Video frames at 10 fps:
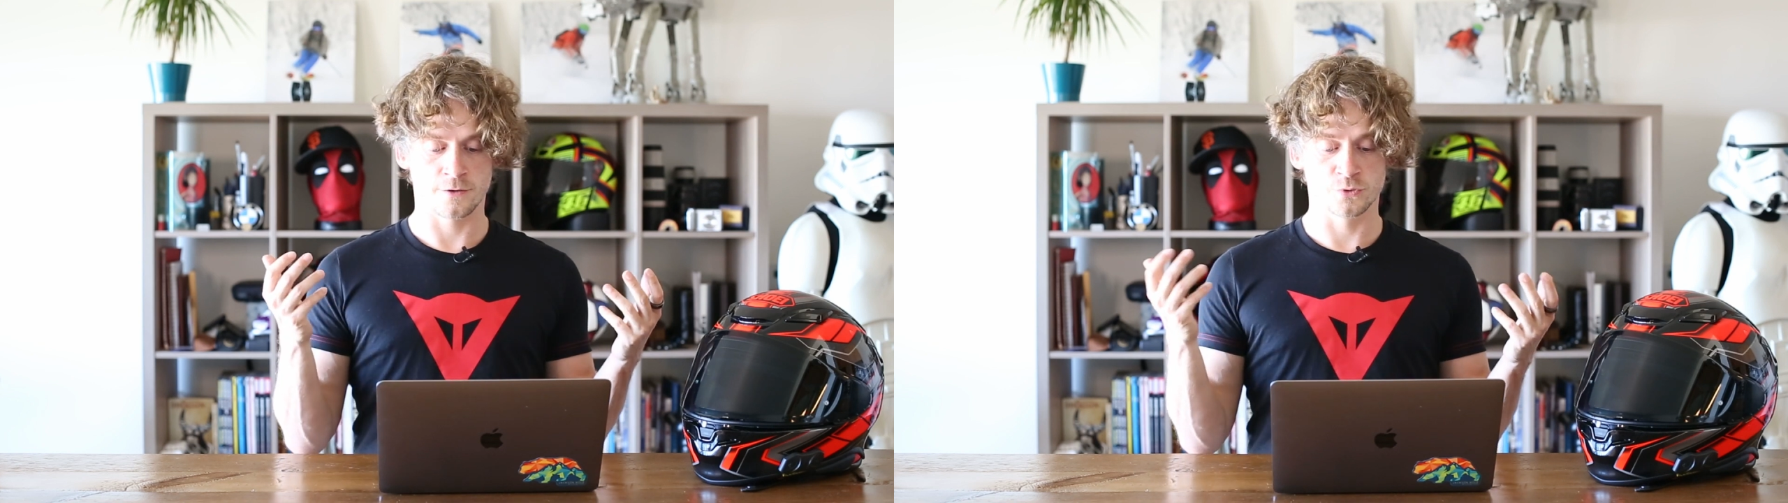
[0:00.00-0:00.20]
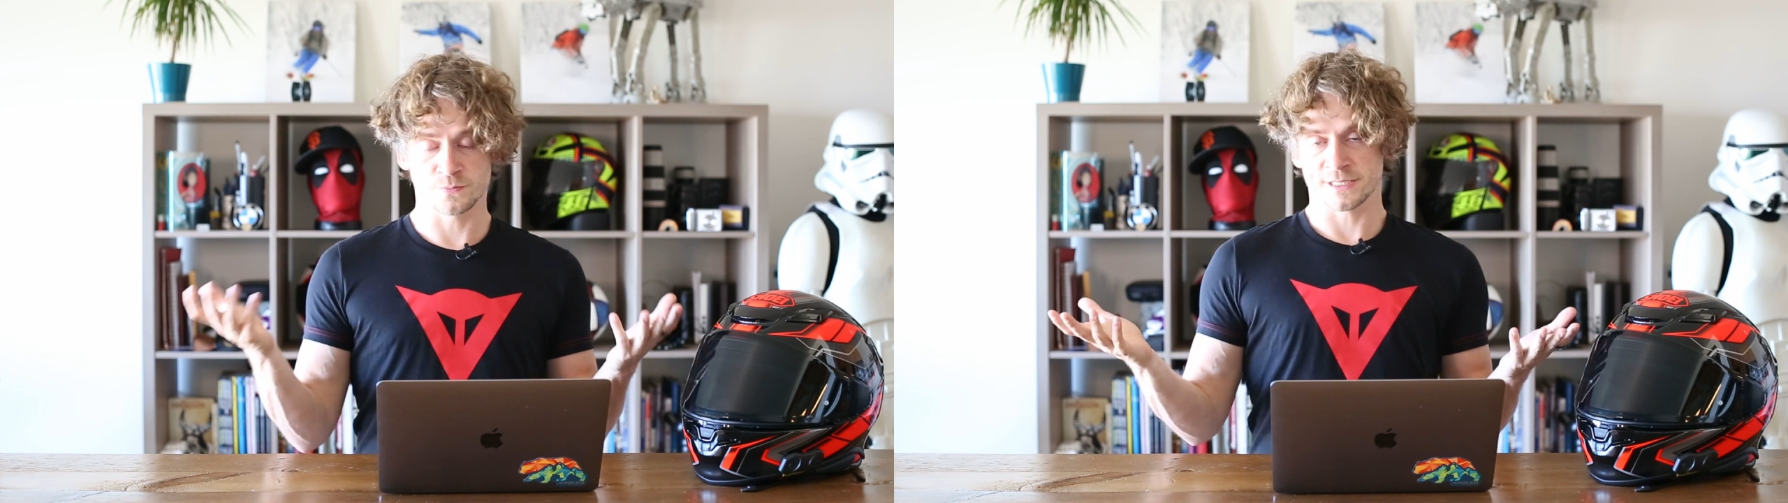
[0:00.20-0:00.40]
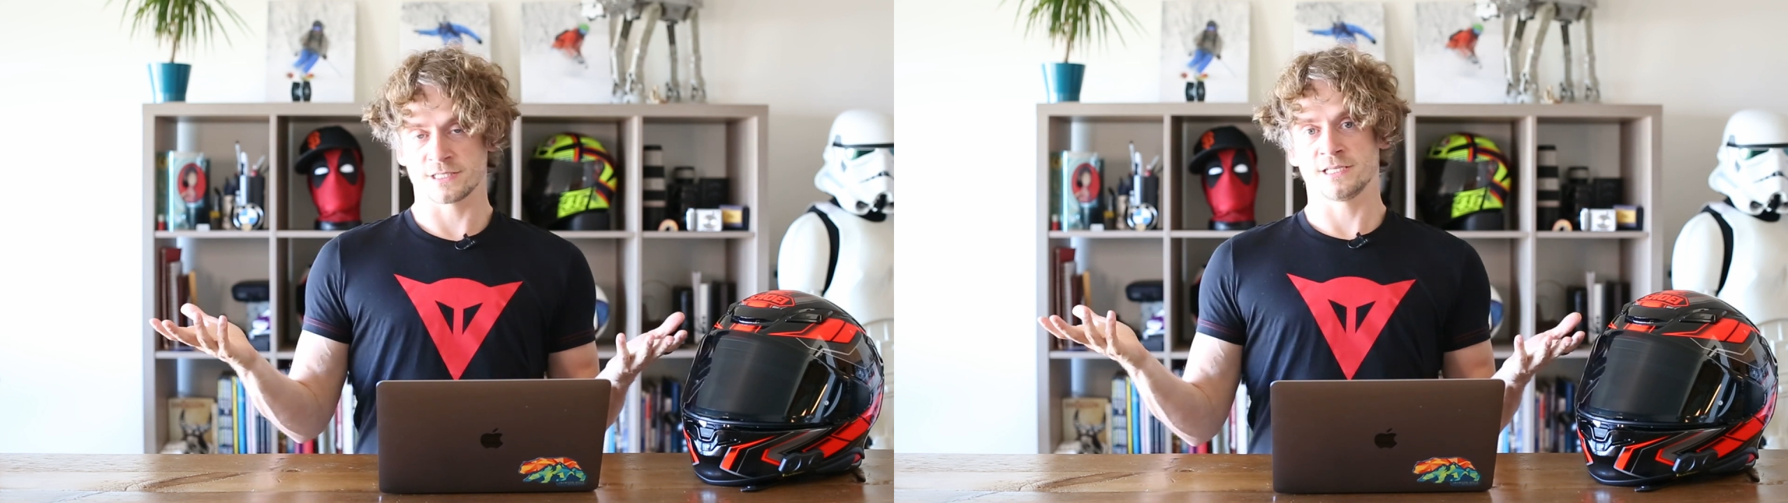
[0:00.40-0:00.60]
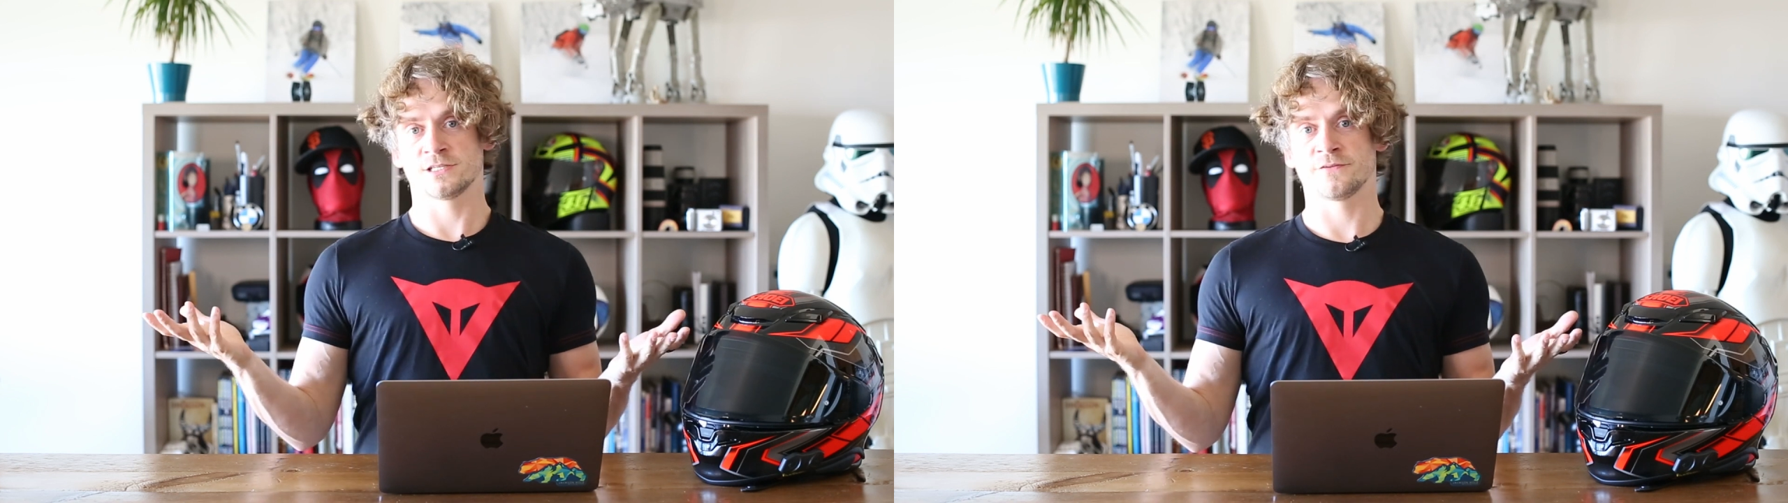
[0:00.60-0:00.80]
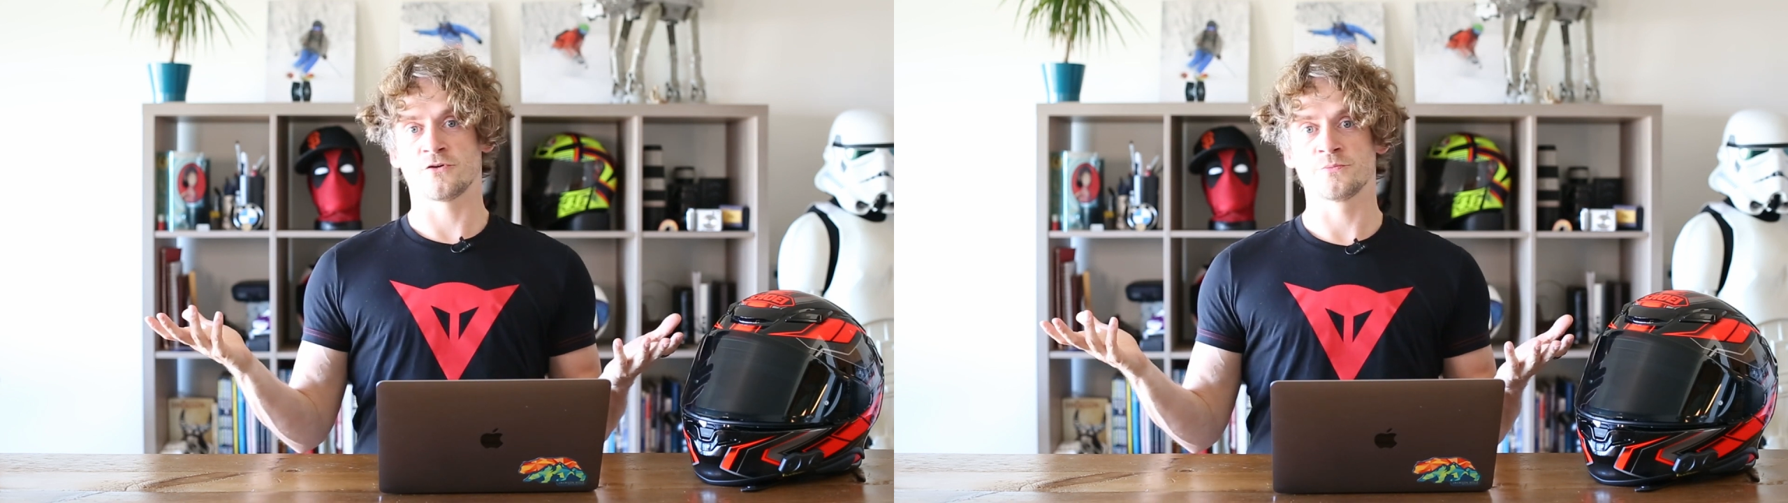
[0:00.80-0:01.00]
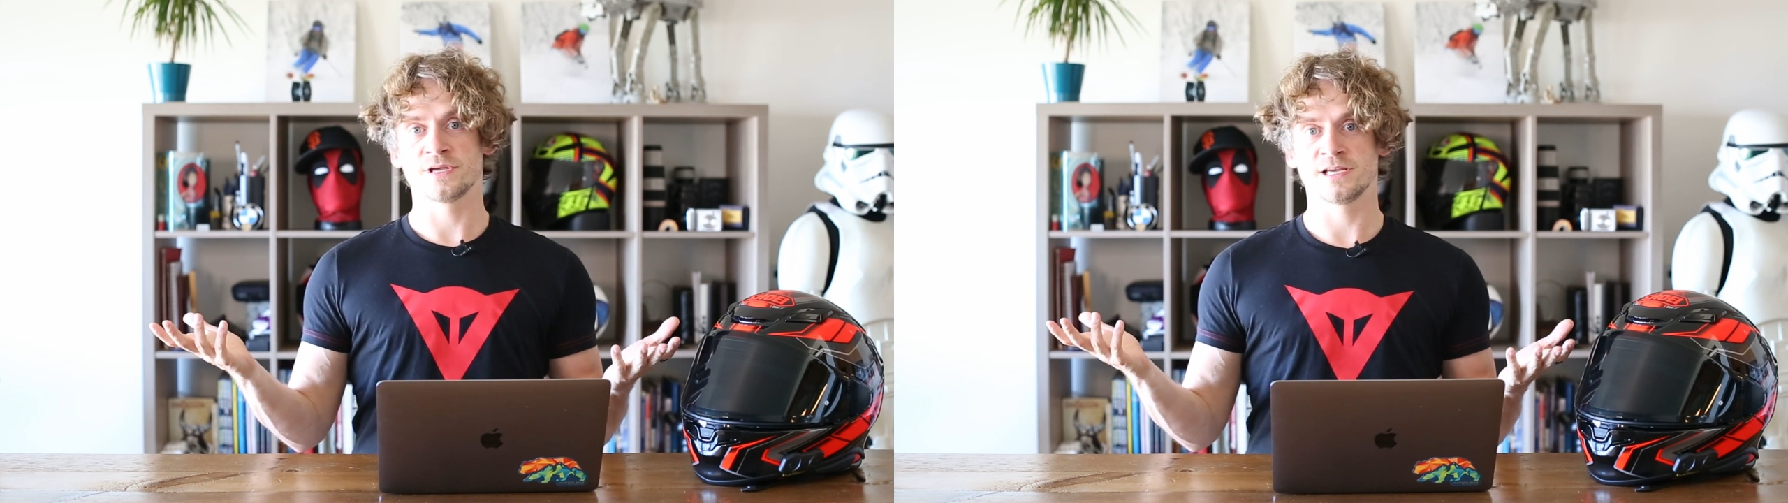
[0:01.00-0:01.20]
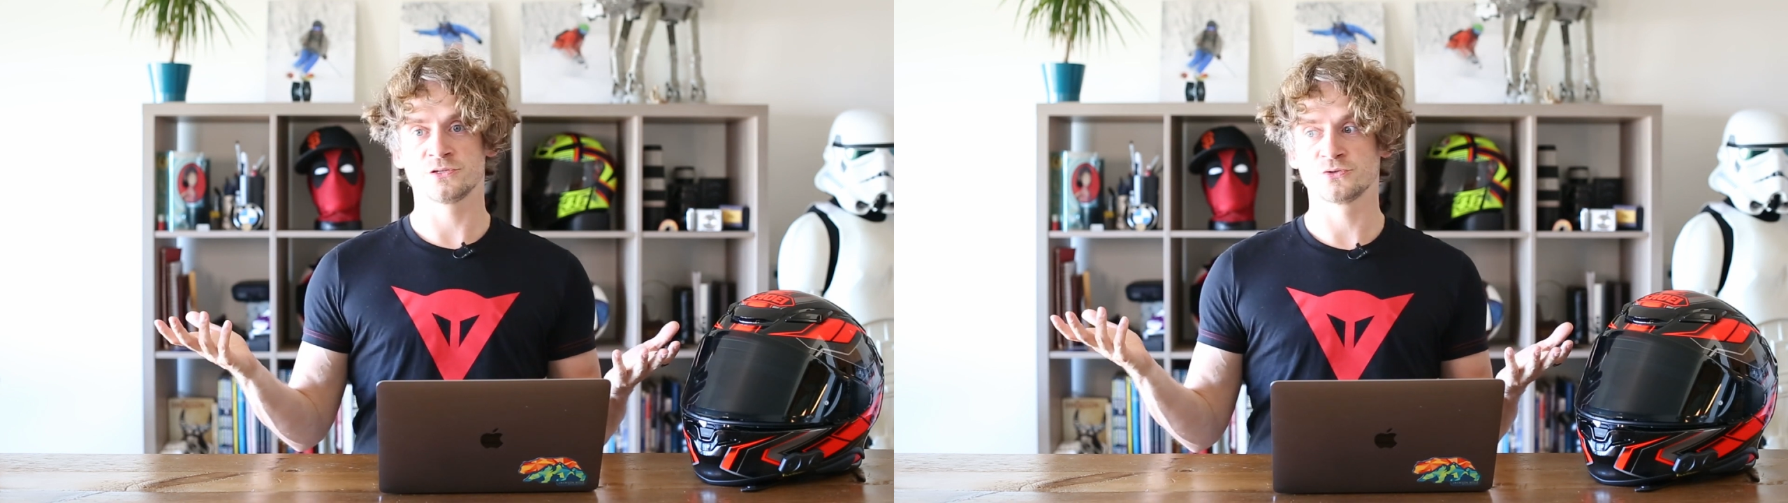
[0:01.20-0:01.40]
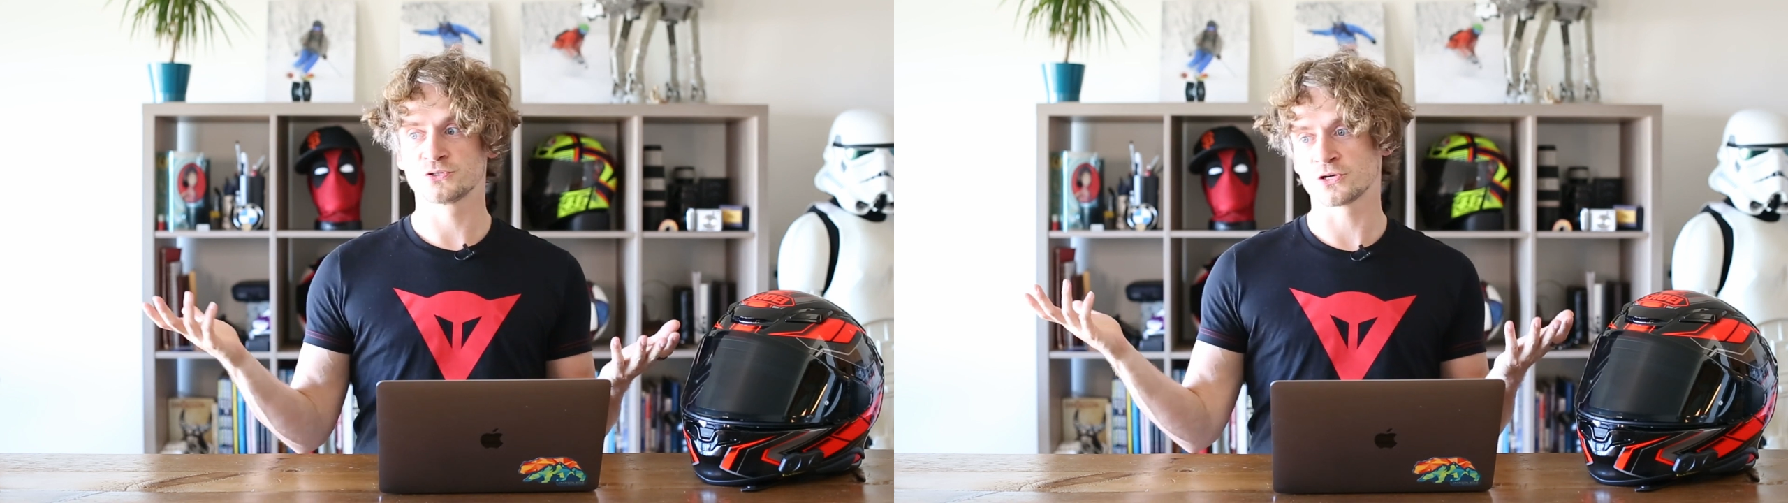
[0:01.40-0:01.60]
which makes it easier for me
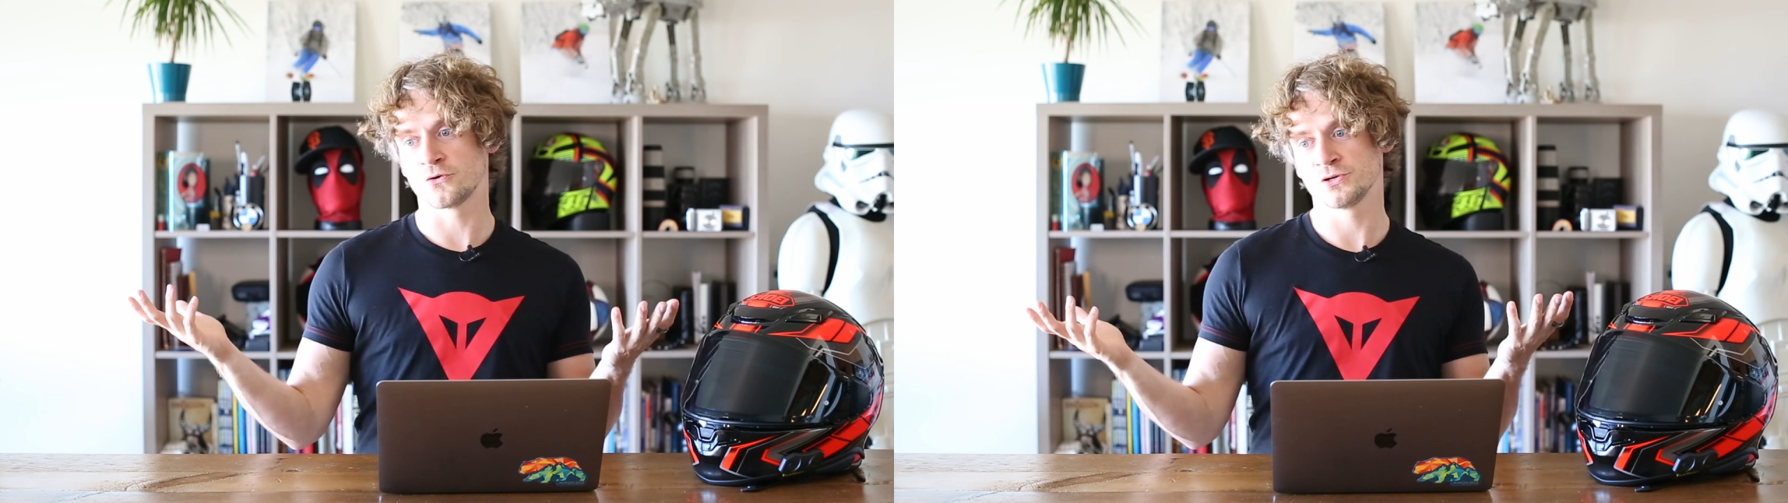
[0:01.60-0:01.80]
to show